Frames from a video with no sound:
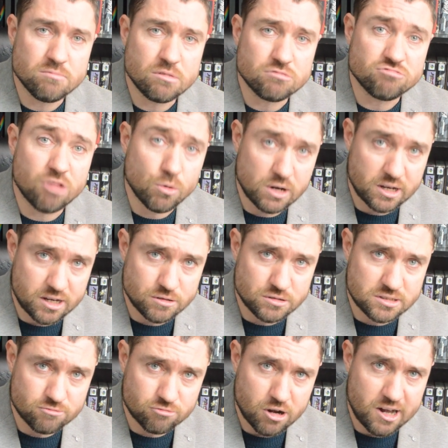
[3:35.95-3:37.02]
roller
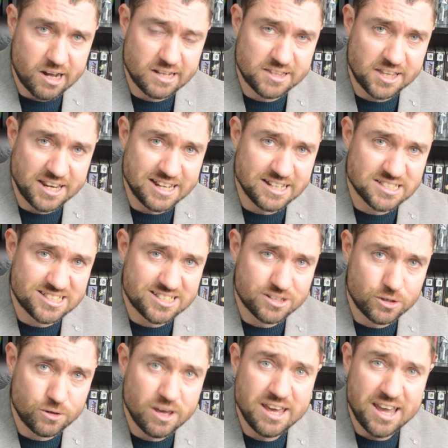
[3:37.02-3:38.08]
coaster ride than it is
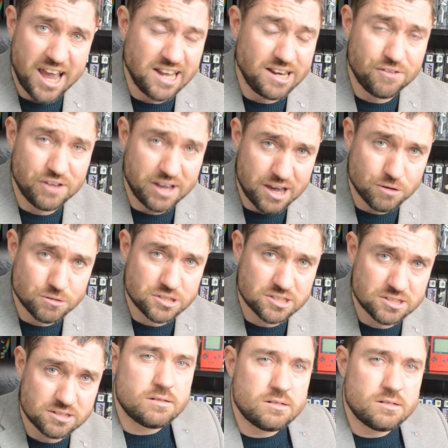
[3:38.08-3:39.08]
to anything else.